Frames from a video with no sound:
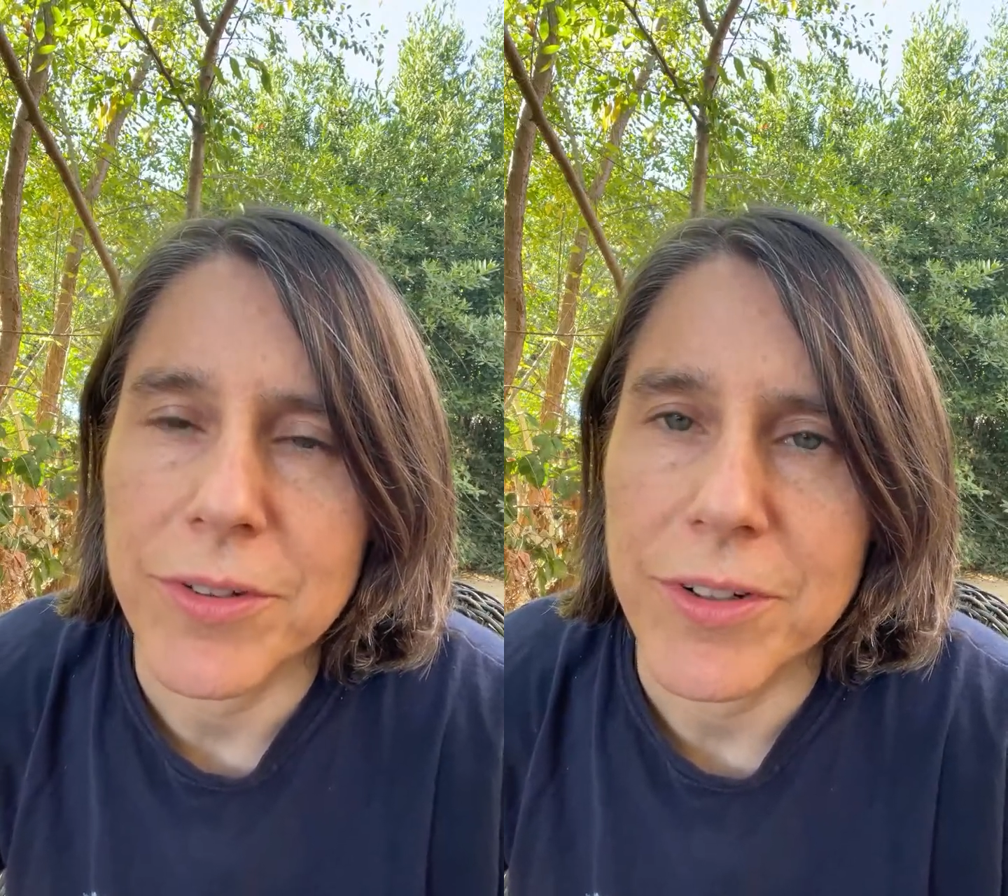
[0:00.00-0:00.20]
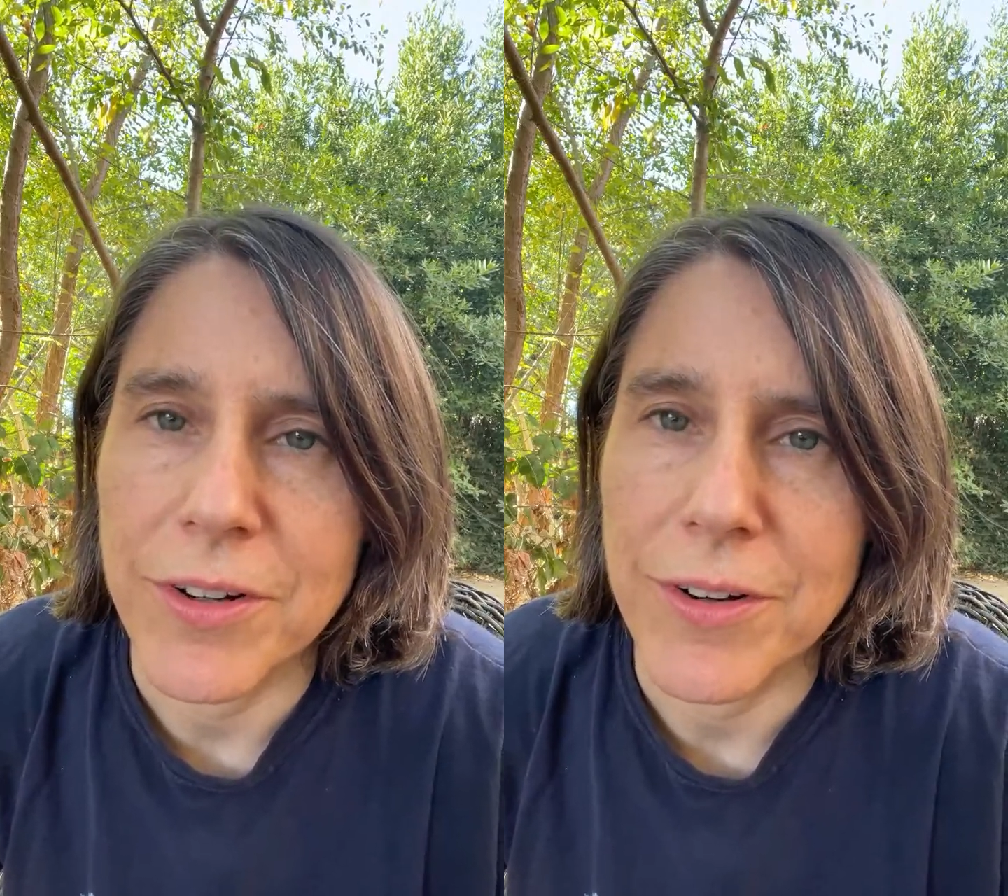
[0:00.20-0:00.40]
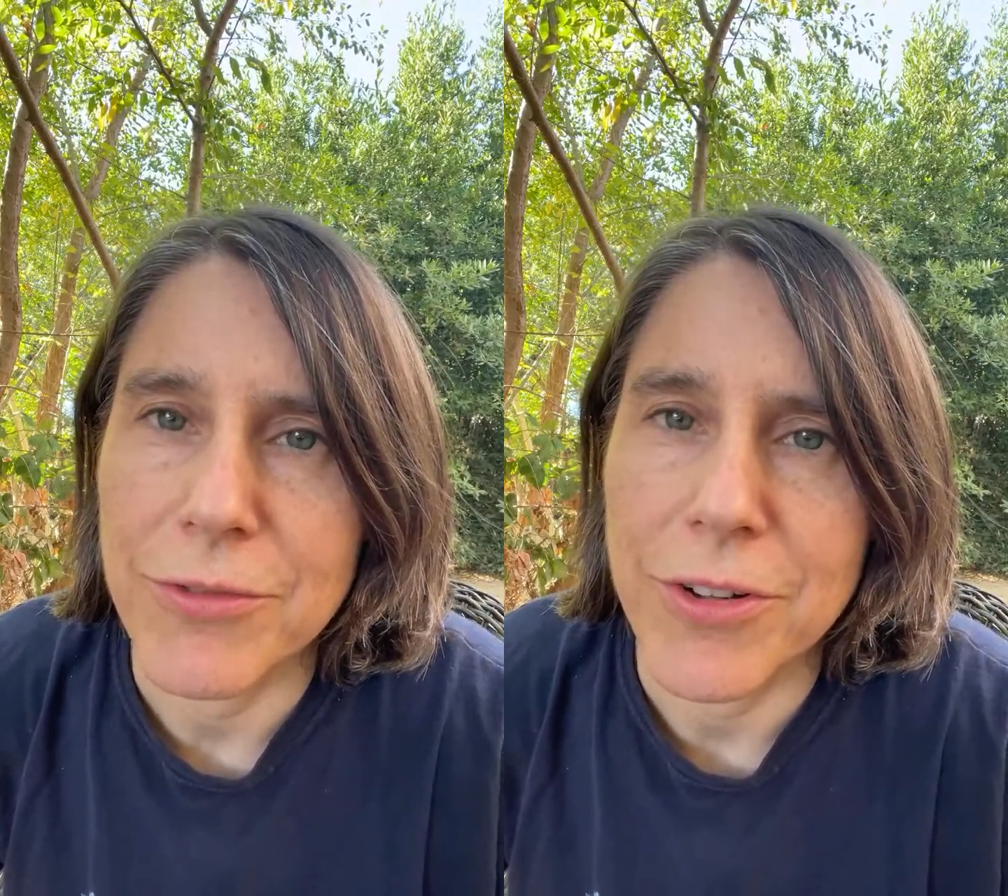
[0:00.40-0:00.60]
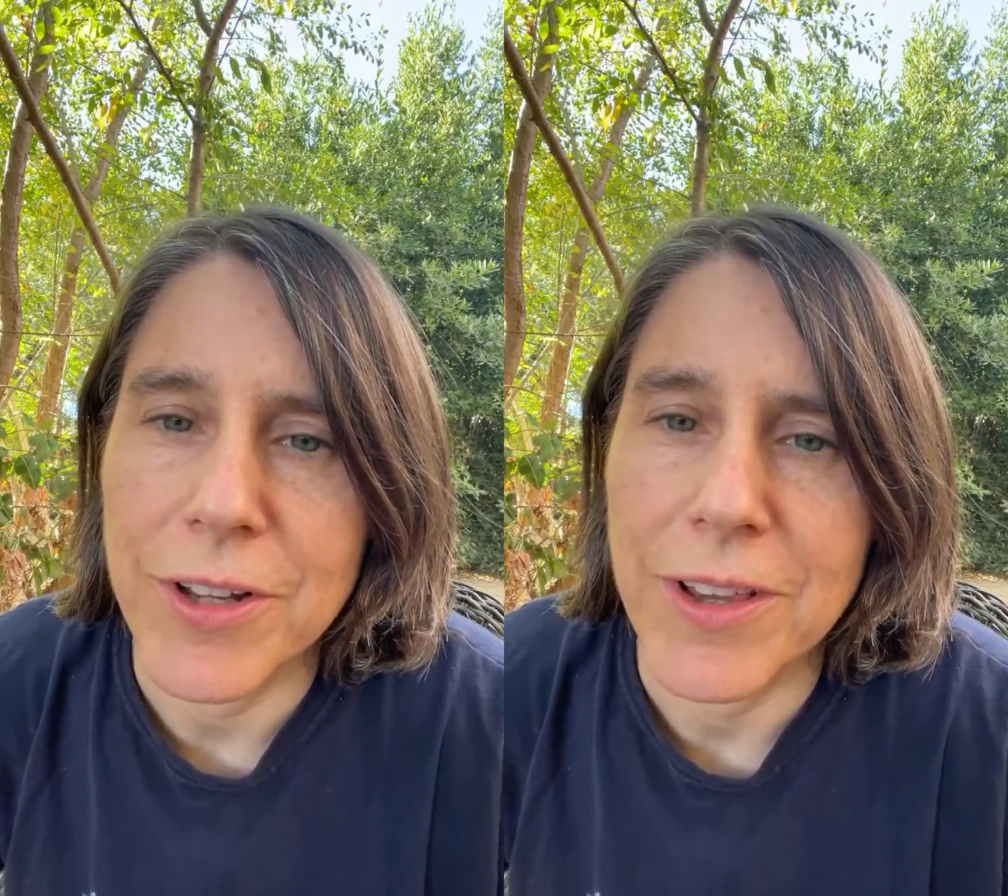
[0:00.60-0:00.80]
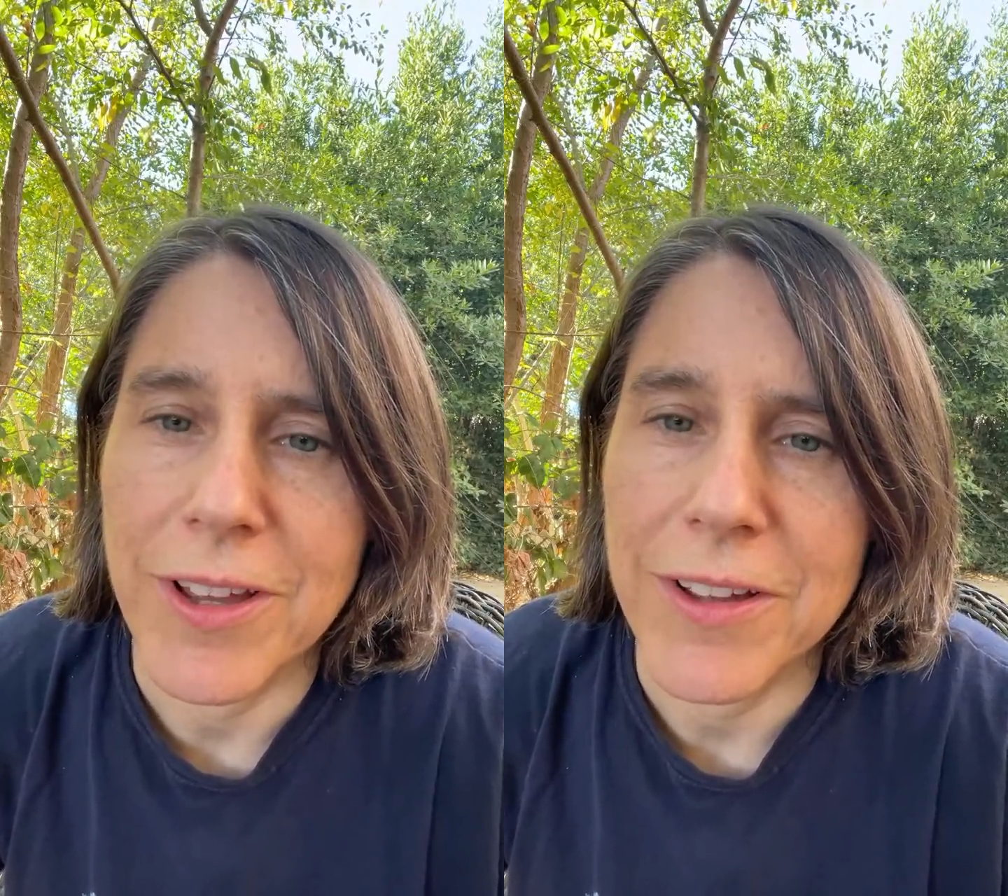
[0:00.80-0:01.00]
in our
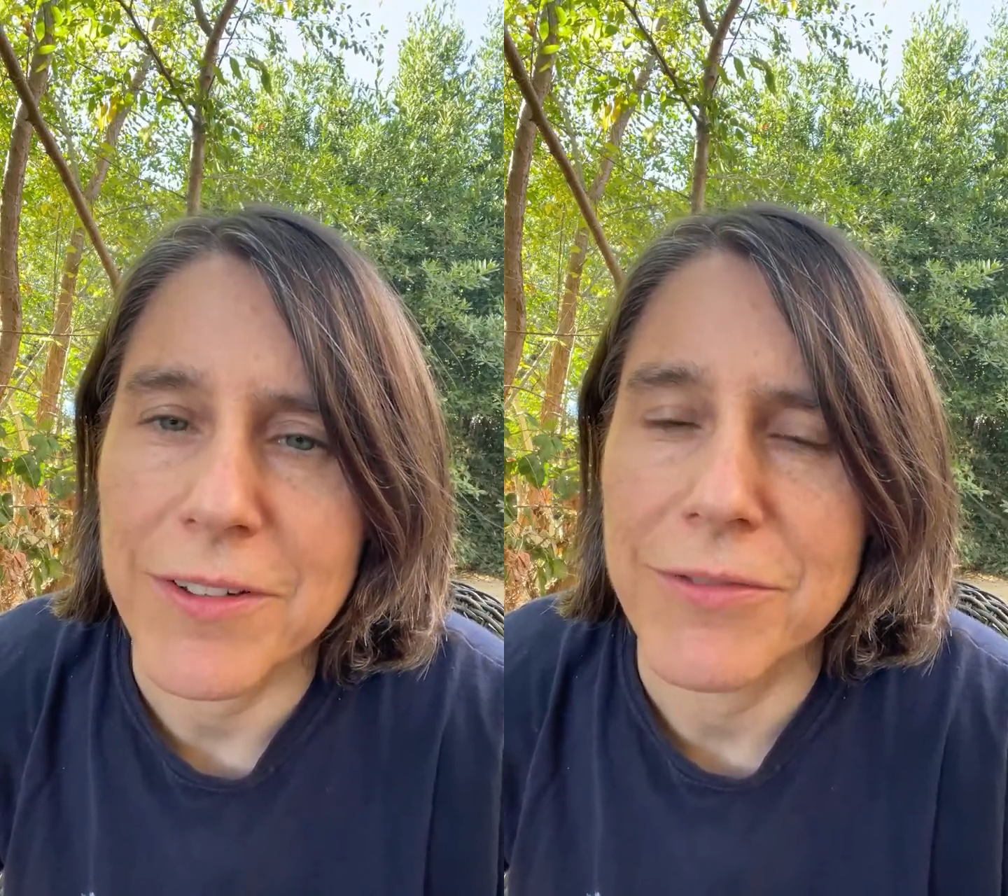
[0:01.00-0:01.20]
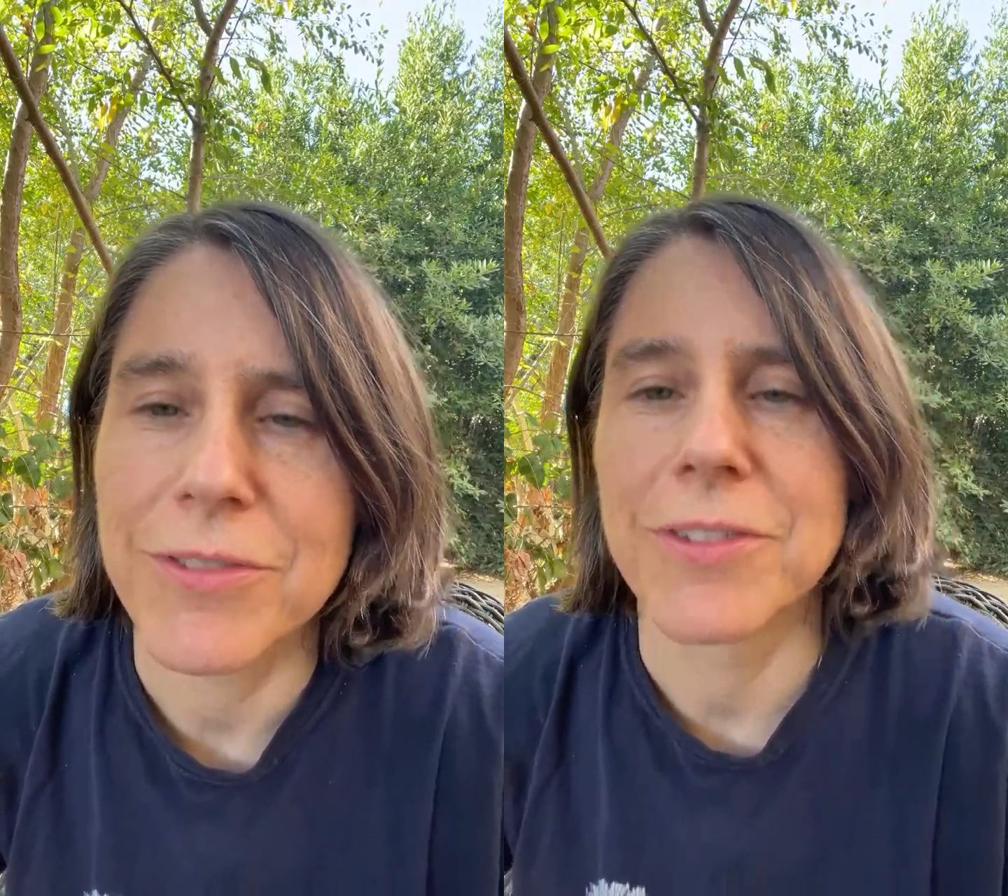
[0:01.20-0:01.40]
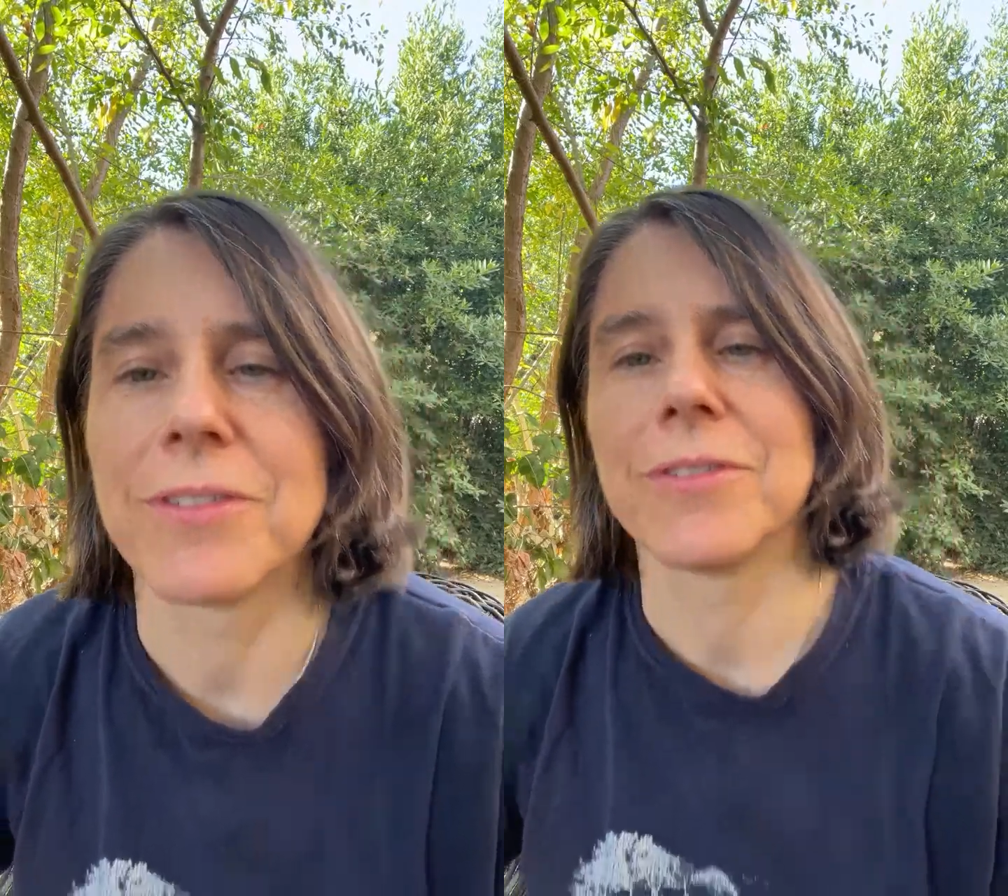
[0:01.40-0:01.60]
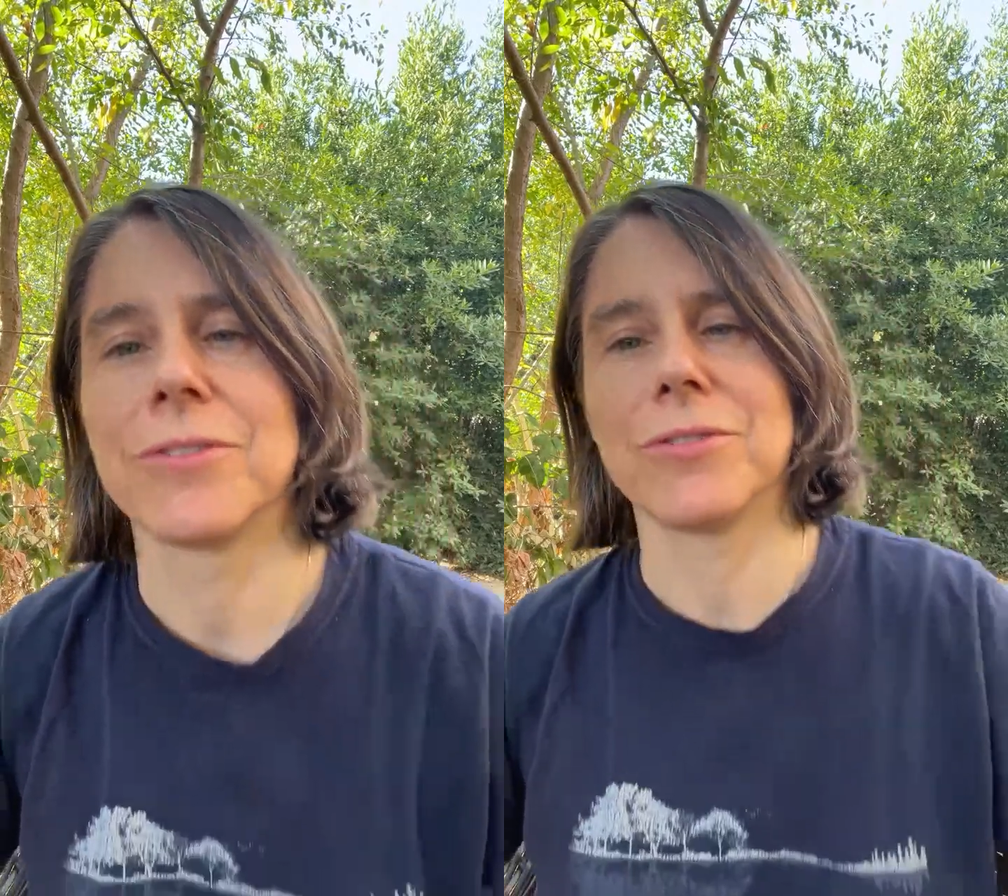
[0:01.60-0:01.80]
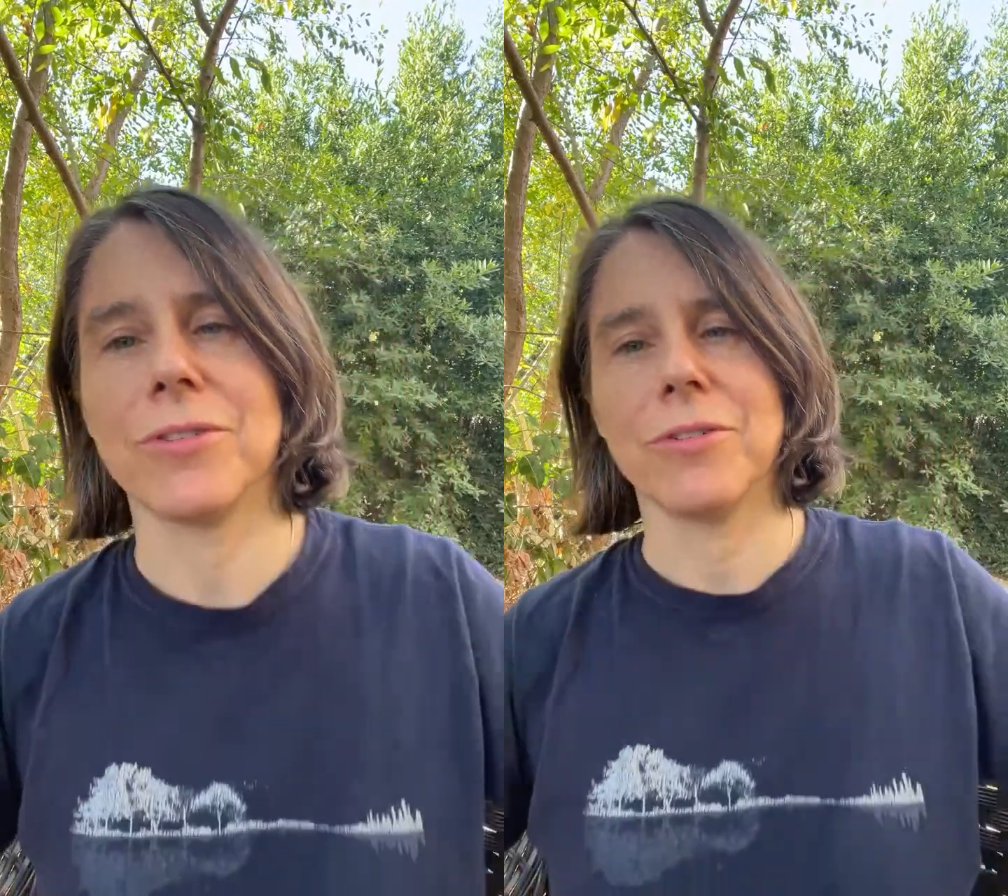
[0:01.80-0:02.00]
everyday life.
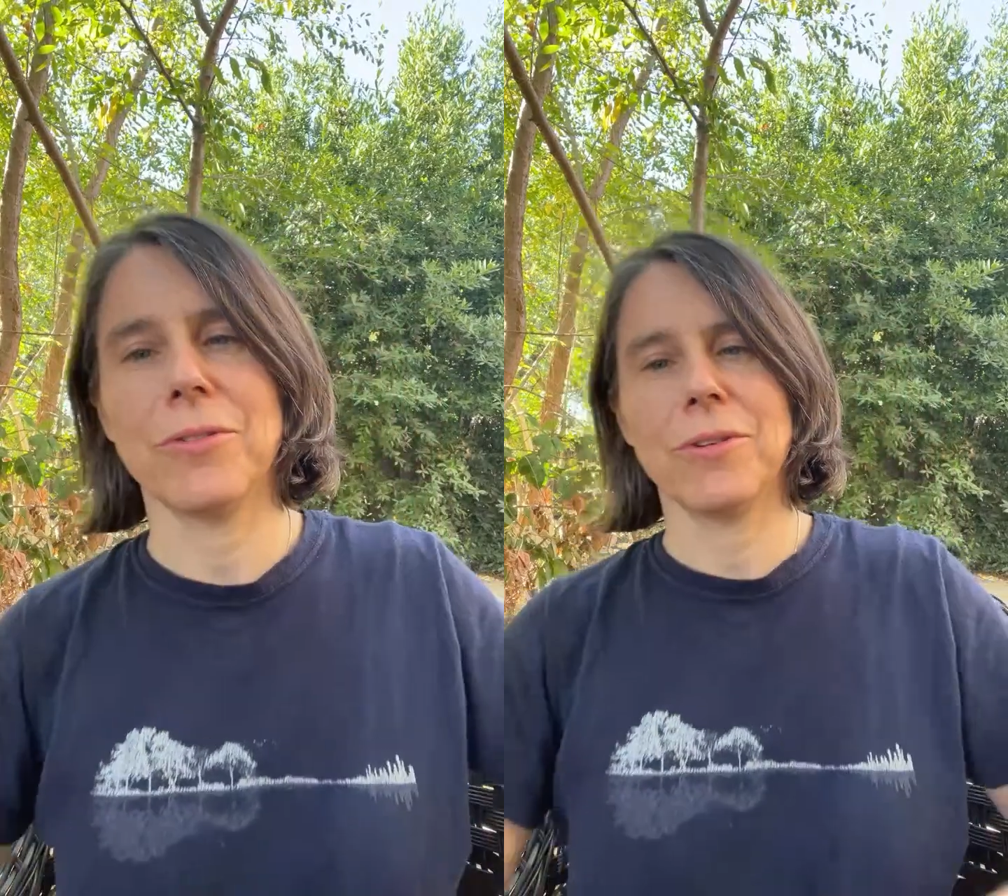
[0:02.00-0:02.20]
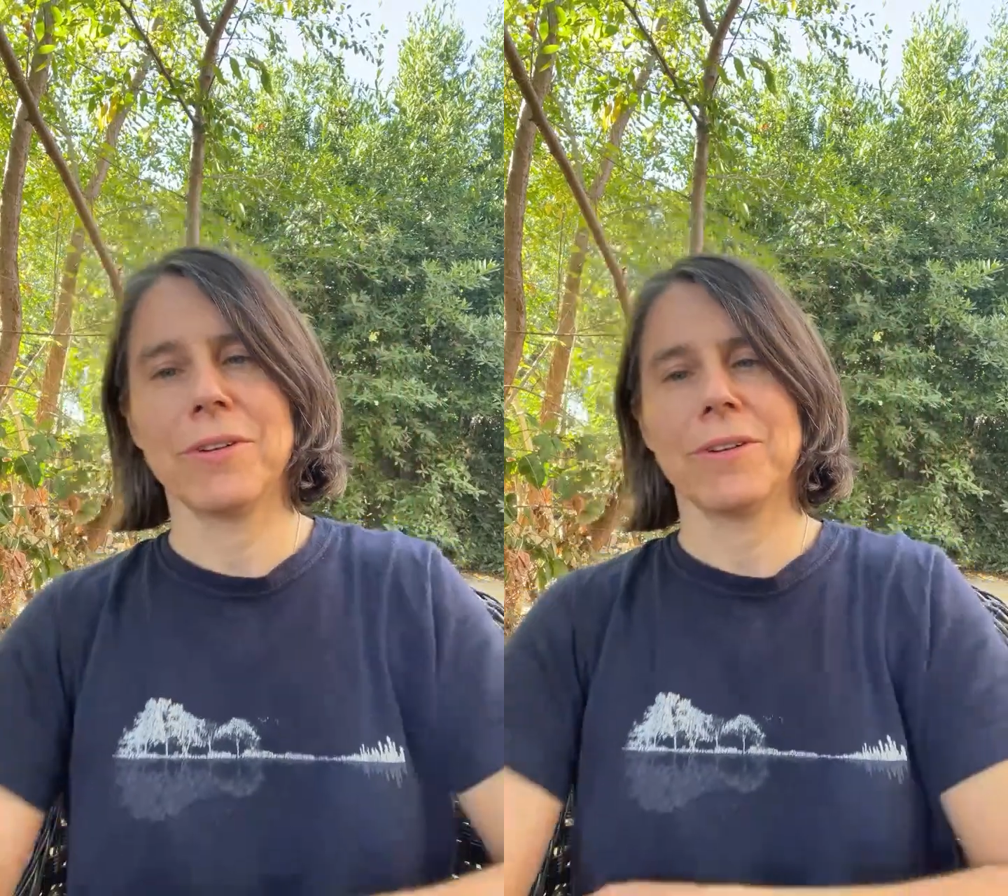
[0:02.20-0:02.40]
So